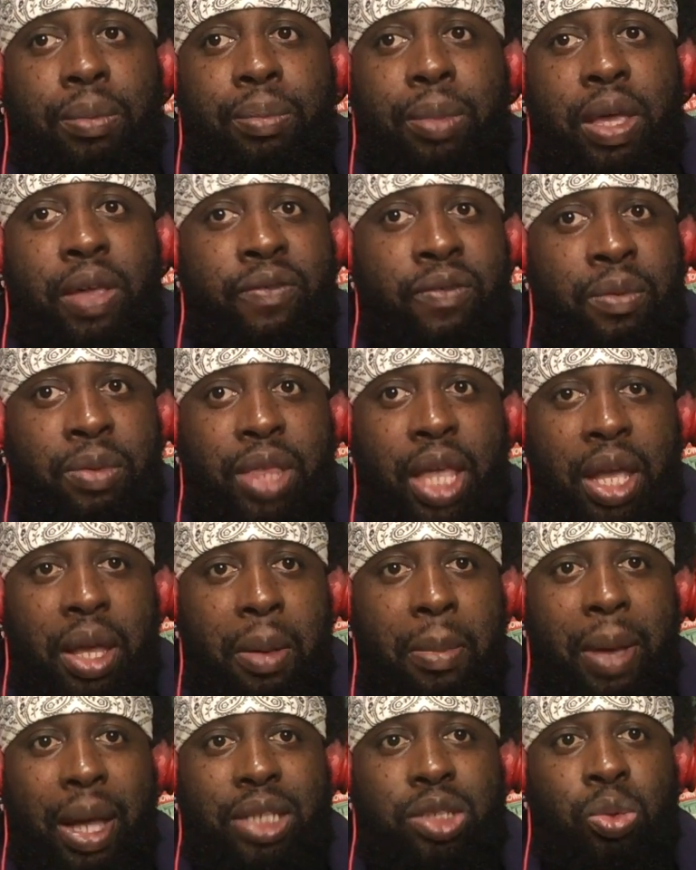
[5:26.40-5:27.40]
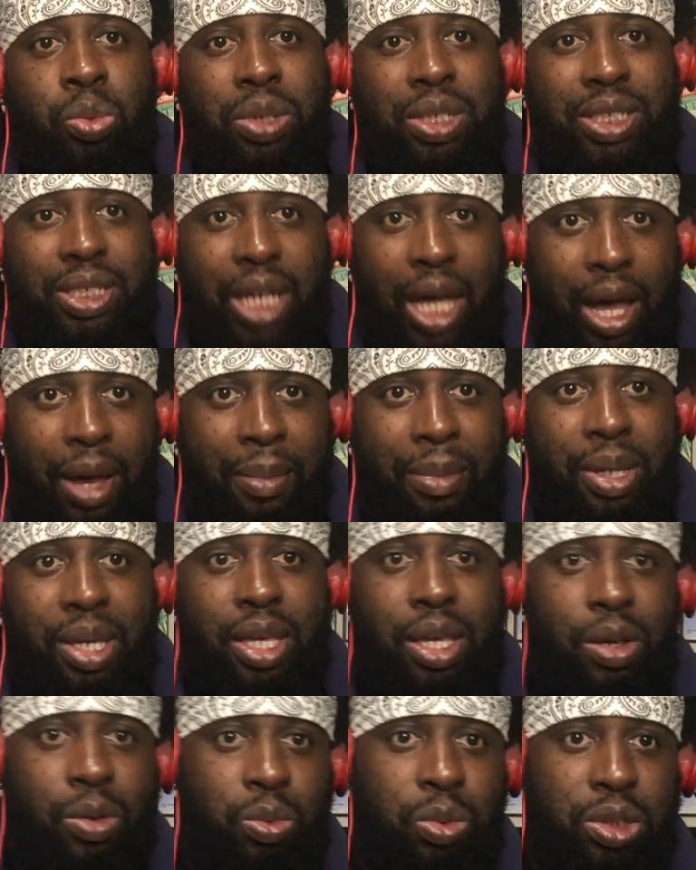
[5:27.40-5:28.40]
Even thinking back to when
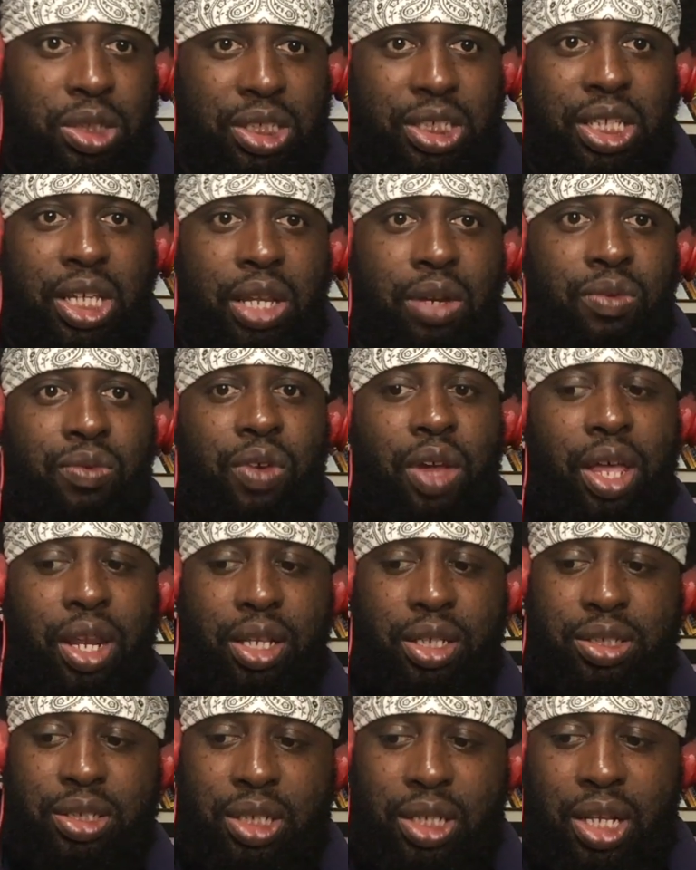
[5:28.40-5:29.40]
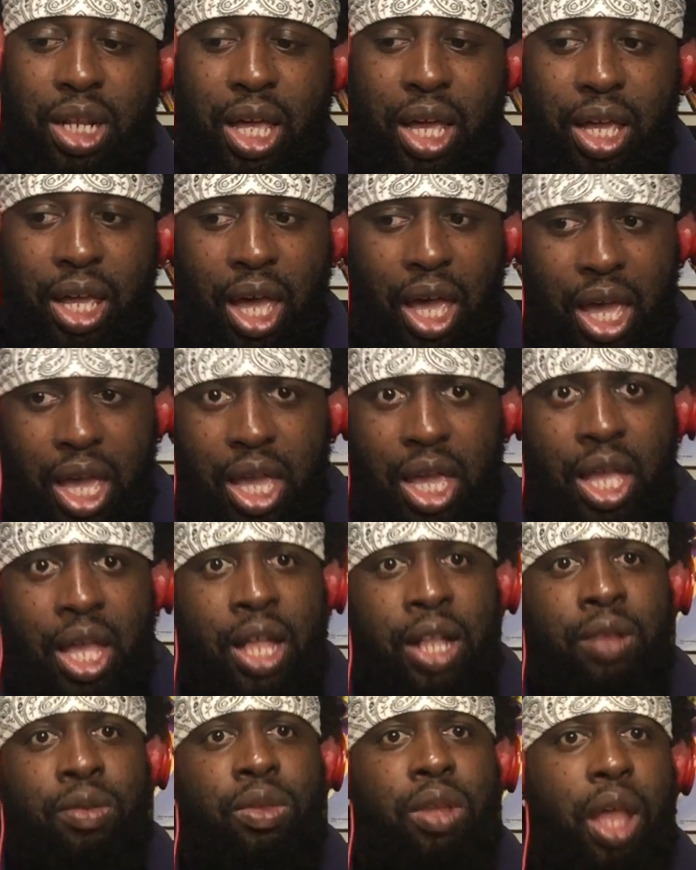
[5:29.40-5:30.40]
Tamaki was getting ready to like, hey,
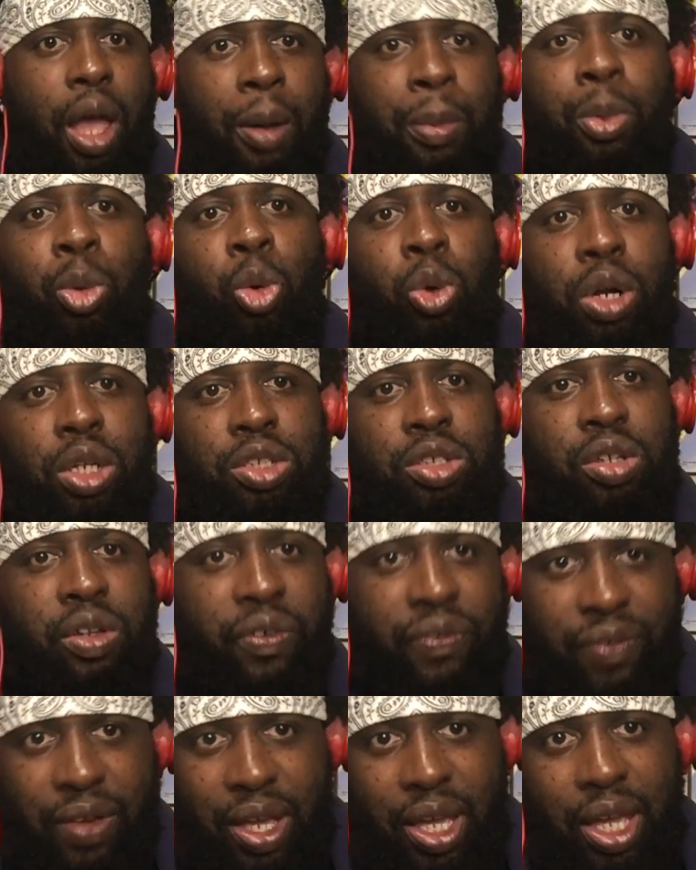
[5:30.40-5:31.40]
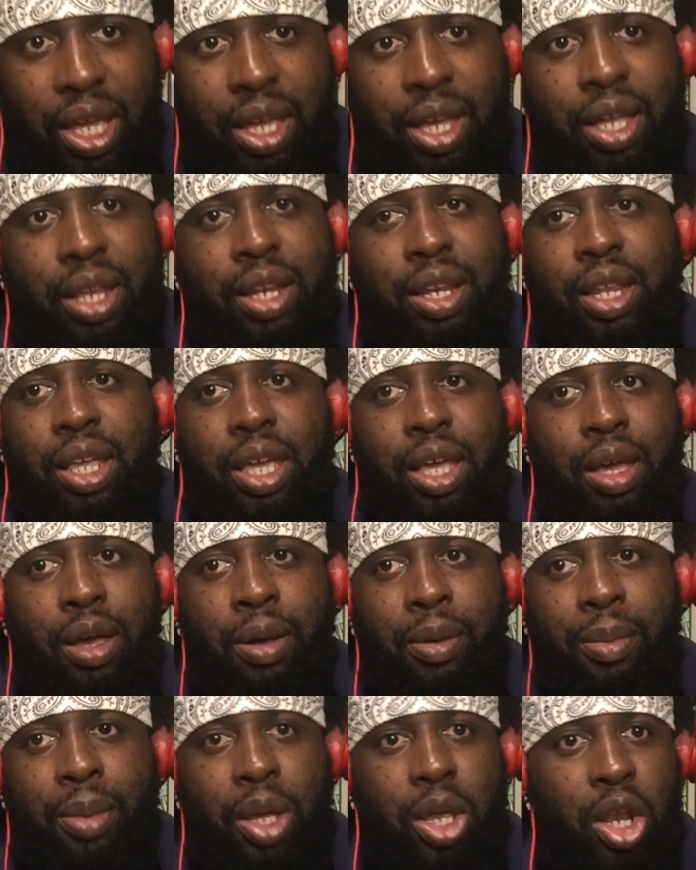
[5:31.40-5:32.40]
I'm going to defend
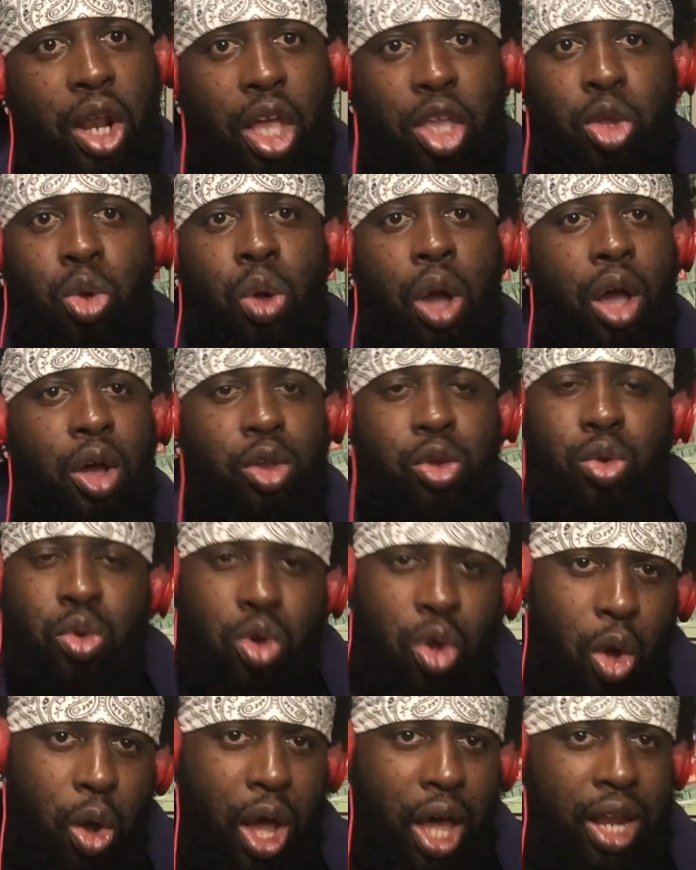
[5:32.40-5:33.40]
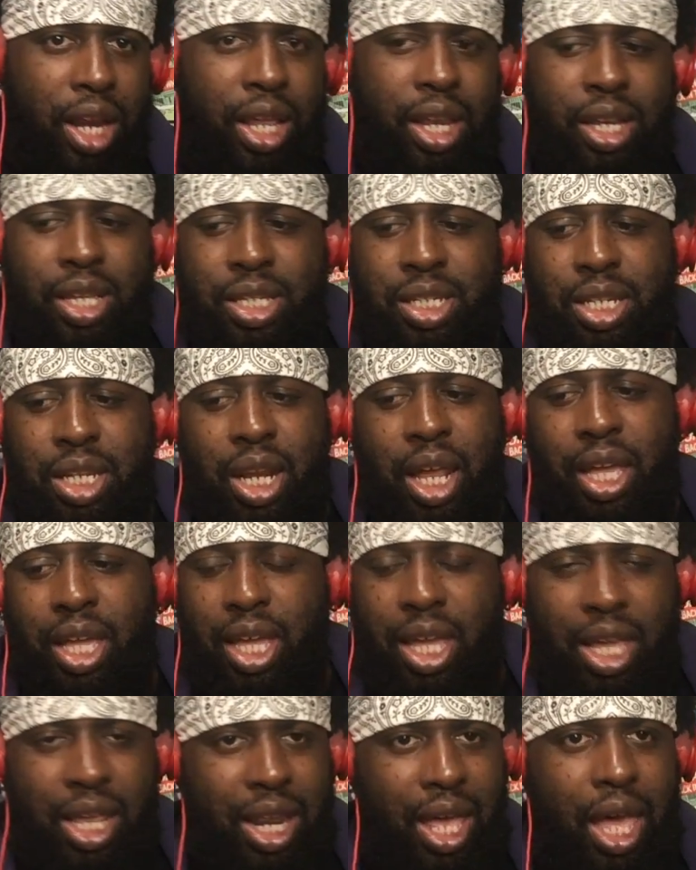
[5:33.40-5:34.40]
him, and like you know how that is in like
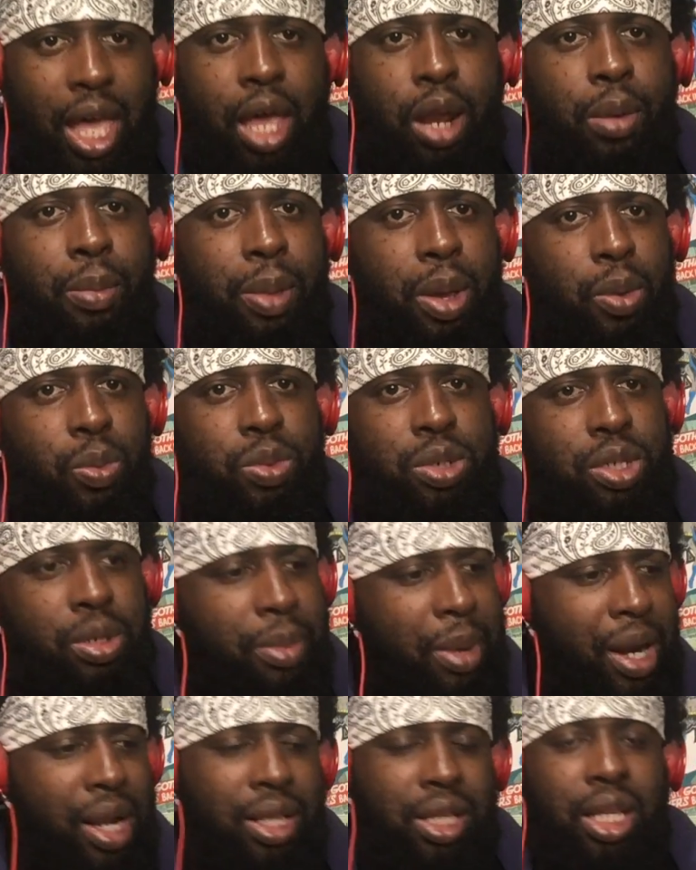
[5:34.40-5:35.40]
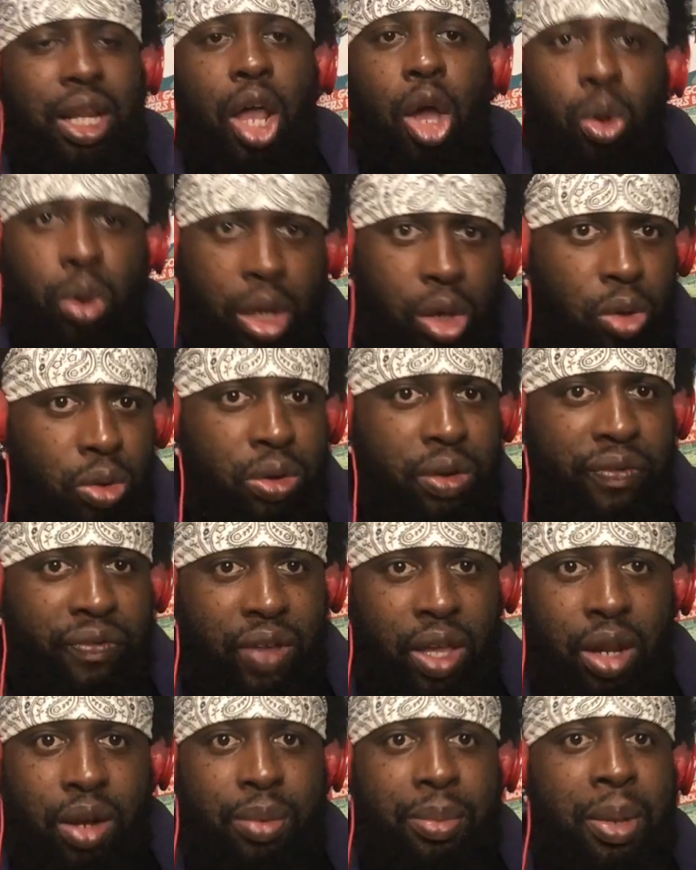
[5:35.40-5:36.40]
in the anime. When somebody think like, oh, they're going to
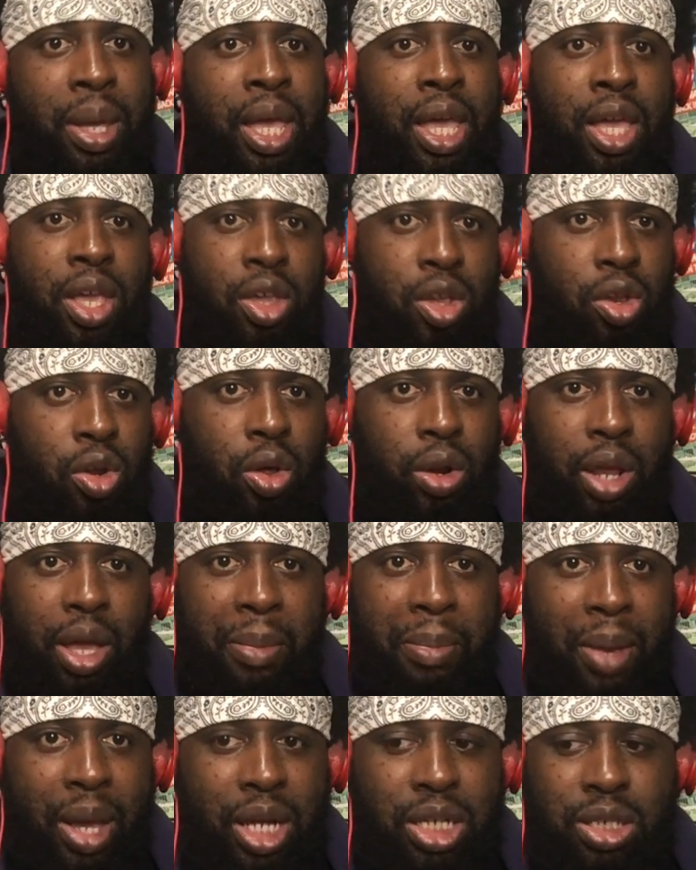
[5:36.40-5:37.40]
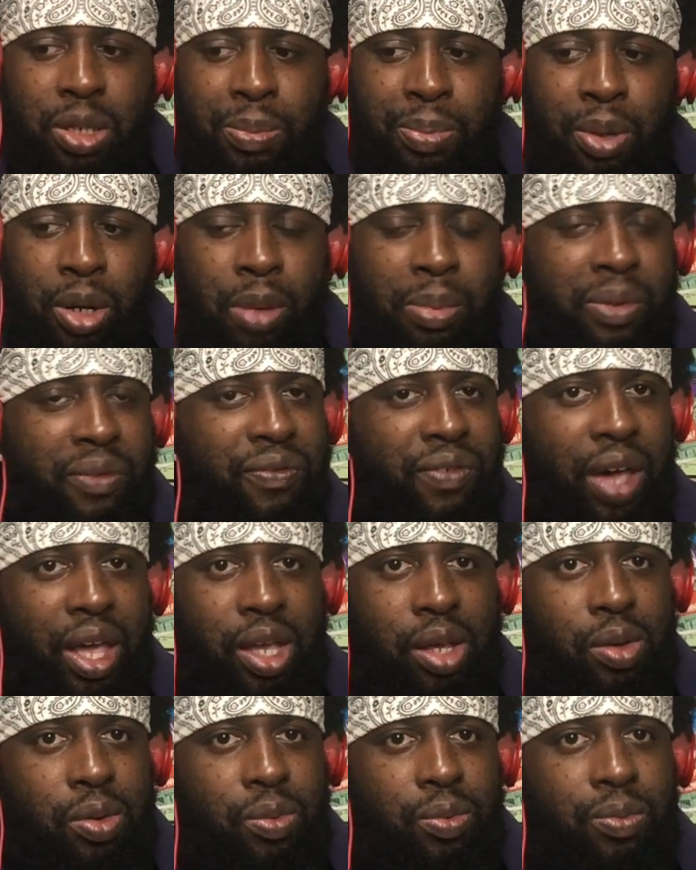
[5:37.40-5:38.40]
defend him, you know they managed to put up a fight